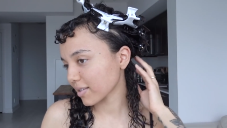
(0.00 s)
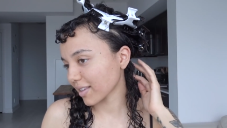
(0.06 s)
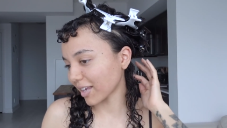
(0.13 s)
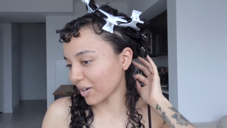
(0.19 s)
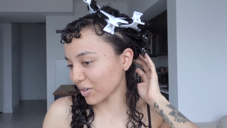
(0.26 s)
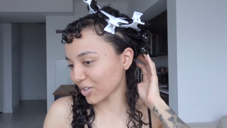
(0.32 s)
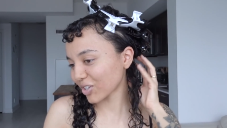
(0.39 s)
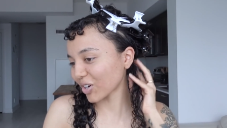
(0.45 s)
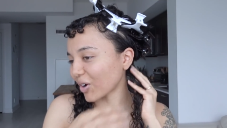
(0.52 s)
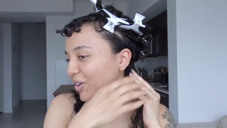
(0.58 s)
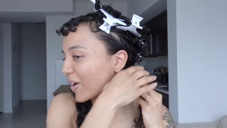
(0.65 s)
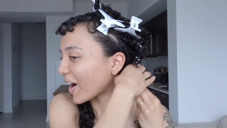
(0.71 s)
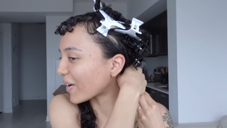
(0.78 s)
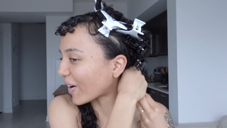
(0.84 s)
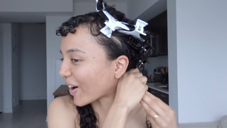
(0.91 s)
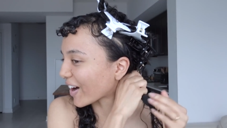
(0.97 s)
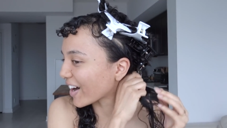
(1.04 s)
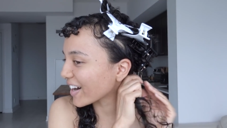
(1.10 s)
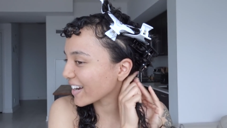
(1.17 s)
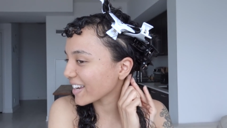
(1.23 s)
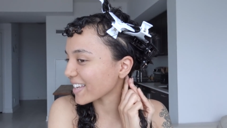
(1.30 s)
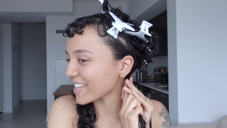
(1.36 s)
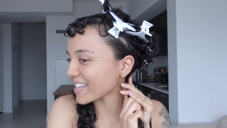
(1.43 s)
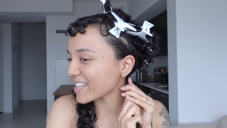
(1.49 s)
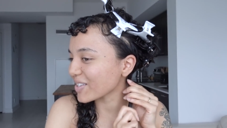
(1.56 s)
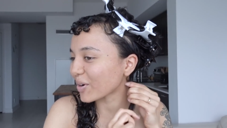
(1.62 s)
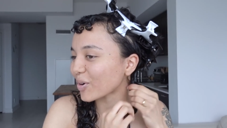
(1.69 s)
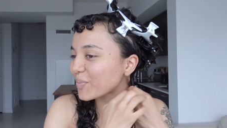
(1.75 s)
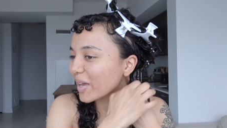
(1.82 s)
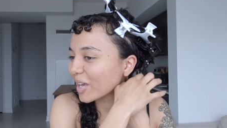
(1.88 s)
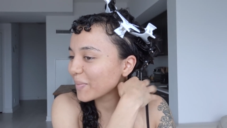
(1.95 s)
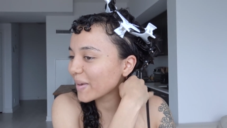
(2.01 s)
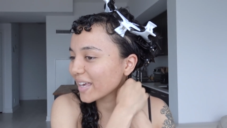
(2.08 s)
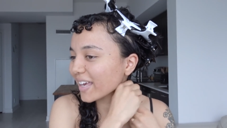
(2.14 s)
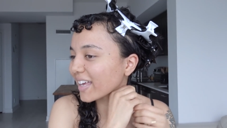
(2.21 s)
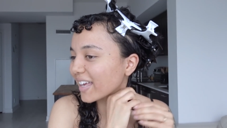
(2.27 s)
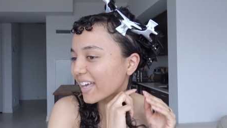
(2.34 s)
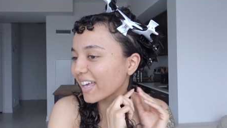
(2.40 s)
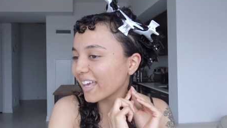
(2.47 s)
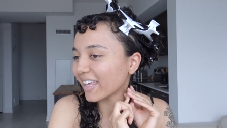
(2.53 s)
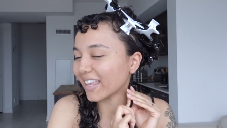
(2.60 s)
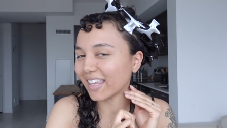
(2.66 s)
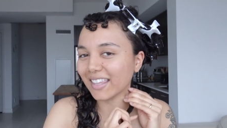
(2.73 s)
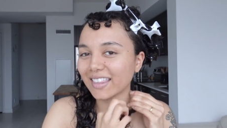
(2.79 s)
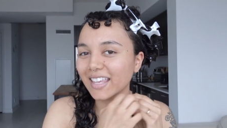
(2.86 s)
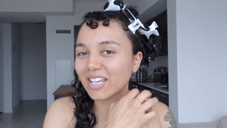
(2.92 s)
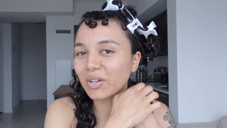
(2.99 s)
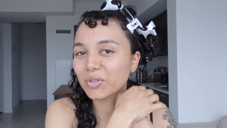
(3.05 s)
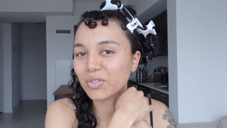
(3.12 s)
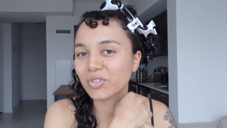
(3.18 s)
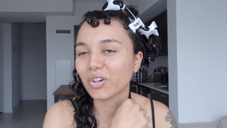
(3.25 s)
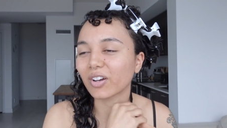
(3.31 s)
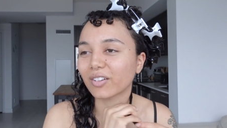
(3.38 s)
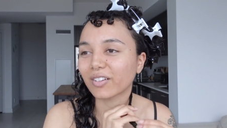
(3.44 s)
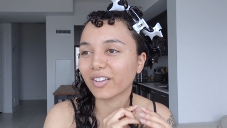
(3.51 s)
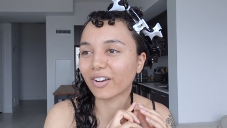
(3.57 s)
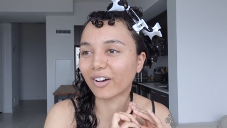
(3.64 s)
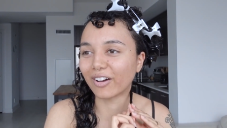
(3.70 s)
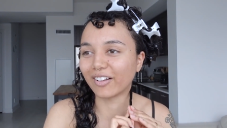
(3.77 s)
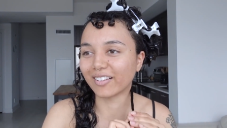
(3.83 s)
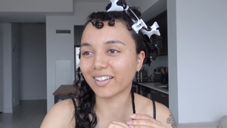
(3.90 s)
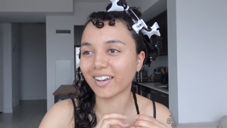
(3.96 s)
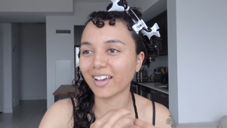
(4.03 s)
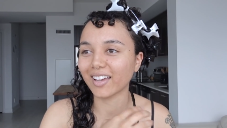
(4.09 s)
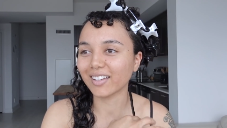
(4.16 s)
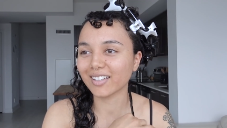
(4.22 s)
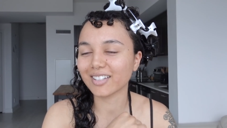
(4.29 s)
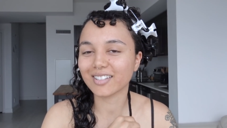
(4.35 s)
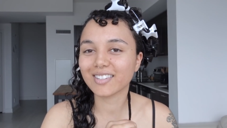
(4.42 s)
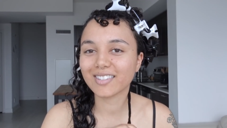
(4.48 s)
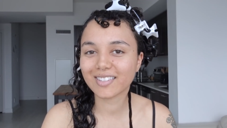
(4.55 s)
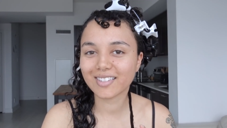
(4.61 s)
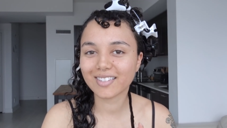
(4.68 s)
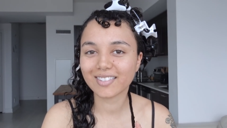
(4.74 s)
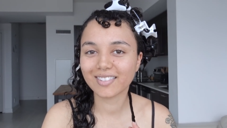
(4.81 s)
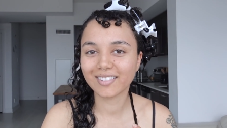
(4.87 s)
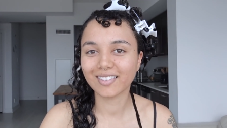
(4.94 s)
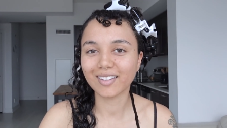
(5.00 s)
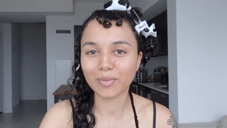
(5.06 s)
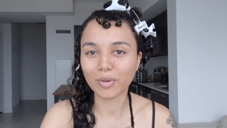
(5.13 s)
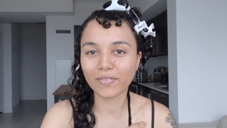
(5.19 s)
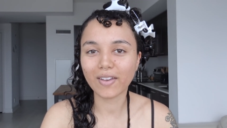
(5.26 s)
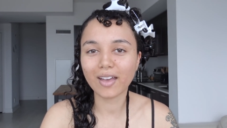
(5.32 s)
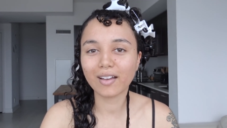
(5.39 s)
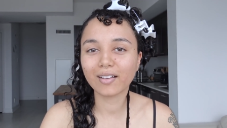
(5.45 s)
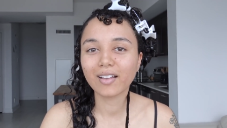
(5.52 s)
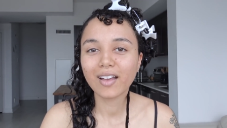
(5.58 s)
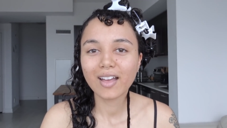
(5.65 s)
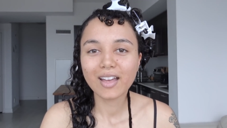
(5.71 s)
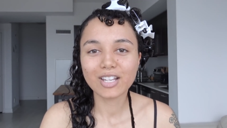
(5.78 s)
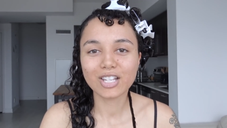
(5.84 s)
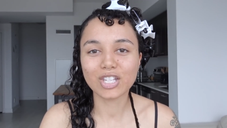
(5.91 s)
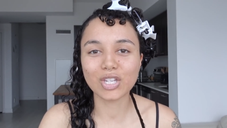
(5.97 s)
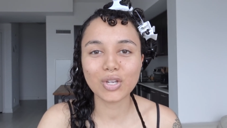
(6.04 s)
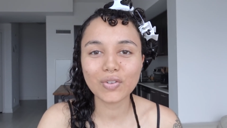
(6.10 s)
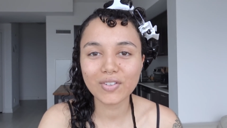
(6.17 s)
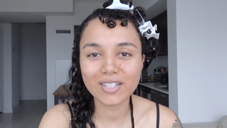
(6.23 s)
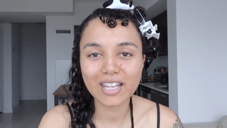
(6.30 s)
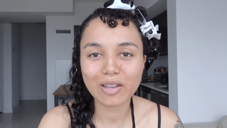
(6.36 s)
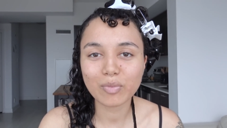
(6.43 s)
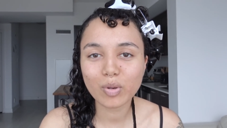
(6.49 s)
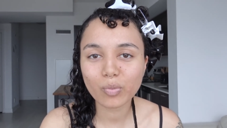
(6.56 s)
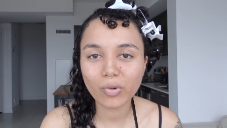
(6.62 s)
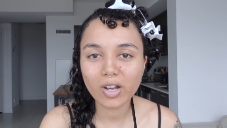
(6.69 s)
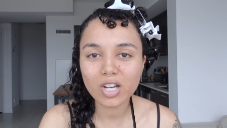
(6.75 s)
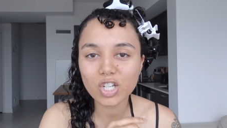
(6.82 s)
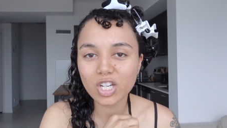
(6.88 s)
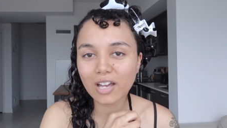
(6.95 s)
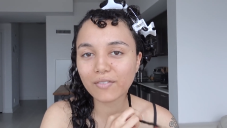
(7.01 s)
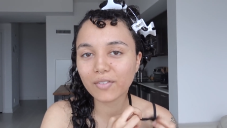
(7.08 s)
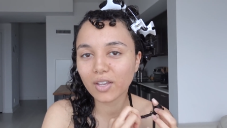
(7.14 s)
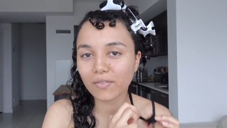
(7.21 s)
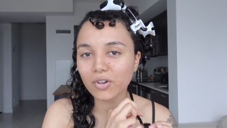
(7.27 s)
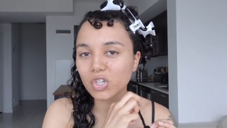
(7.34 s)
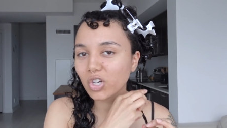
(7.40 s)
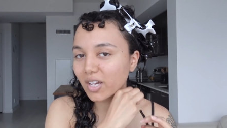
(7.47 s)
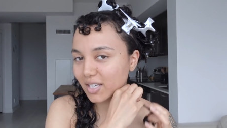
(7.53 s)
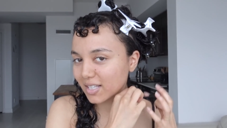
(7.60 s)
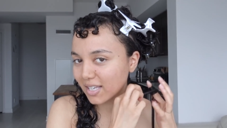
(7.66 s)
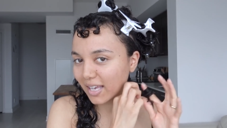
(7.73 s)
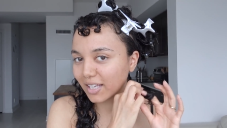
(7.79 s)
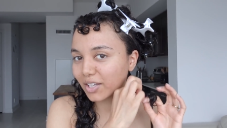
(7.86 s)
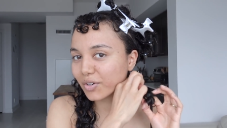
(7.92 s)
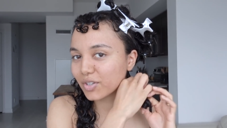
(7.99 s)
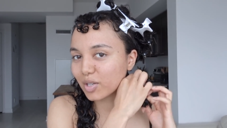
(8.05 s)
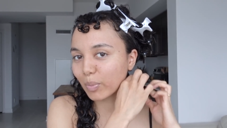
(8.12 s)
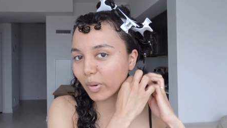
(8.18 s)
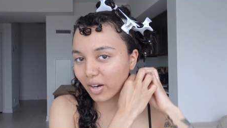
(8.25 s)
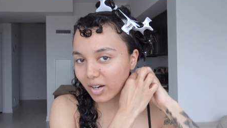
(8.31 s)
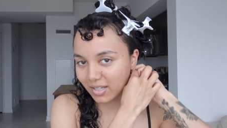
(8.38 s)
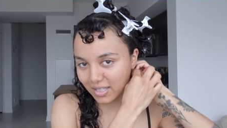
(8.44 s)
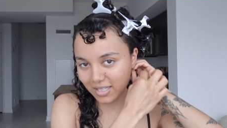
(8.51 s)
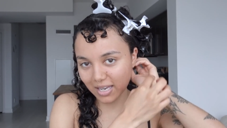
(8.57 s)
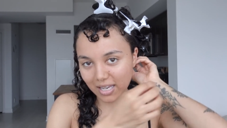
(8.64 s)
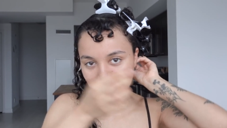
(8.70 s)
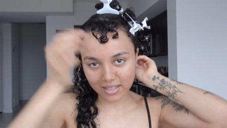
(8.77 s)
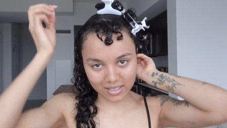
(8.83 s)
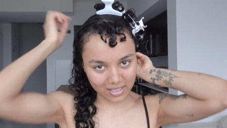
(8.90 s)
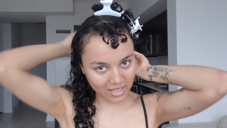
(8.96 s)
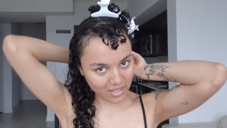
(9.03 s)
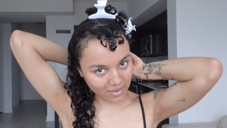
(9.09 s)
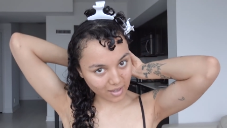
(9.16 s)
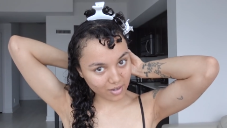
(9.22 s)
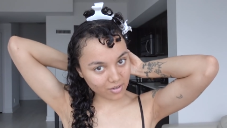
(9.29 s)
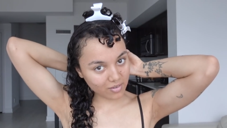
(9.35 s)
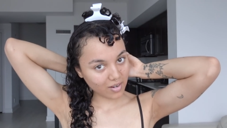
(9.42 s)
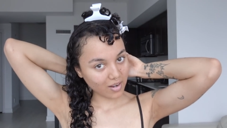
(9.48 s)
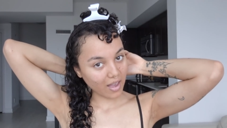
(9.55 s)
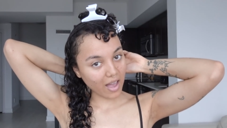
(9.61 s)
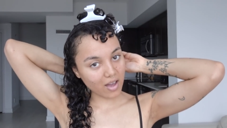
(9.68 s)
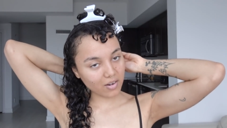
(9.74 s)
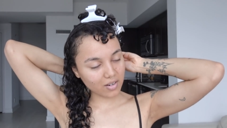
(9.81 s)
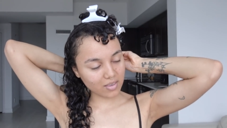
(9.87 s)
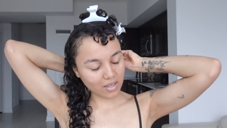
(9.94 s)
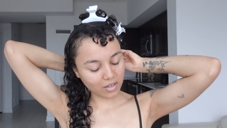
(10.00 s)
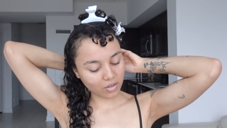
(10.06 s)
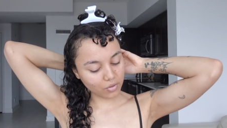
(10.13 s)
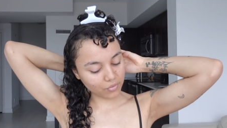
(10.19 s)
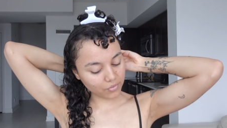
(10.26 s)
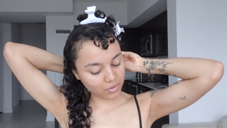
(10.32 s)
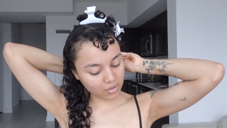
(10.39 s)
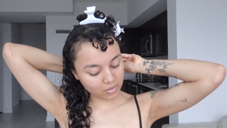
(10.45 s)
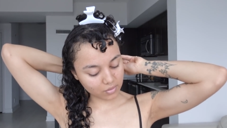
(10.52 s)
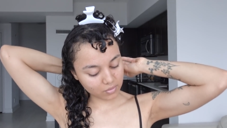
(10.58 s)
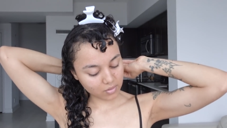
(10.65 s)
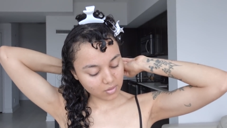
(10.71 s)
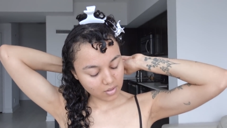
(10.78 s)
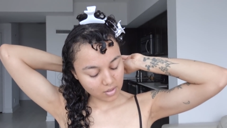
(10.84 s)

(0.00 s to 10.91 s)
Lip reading: They don't show you how hard it is. Or maybe they don't struggle at all and I'm a fail. Do you have a Denman brush? Have you ever tried to take yours apart to take the teeth out? How did that go for you?